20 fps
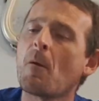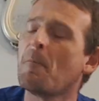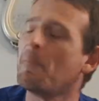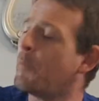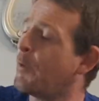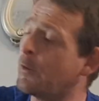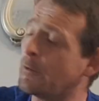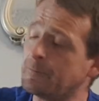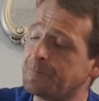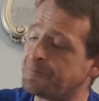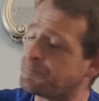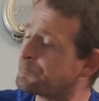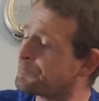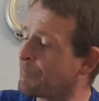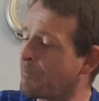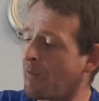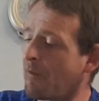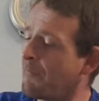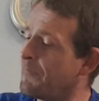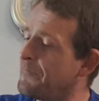But
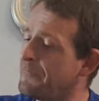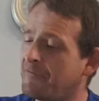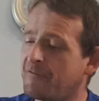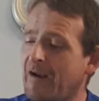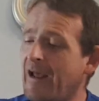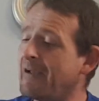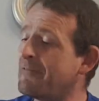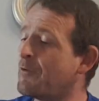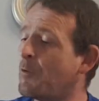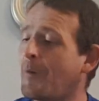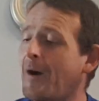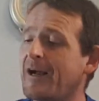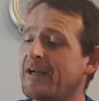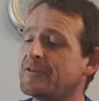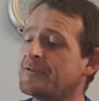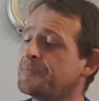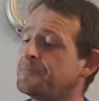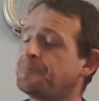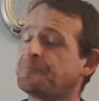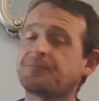flavour
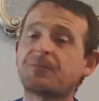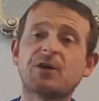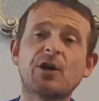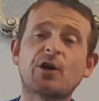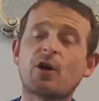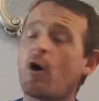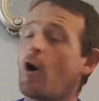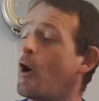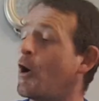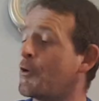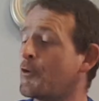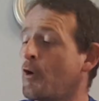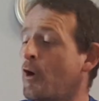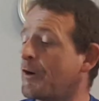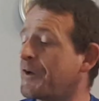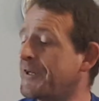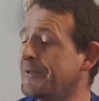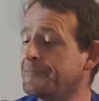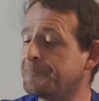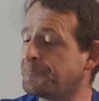wise, you can't
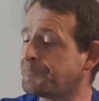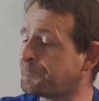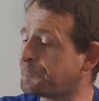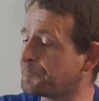knock it.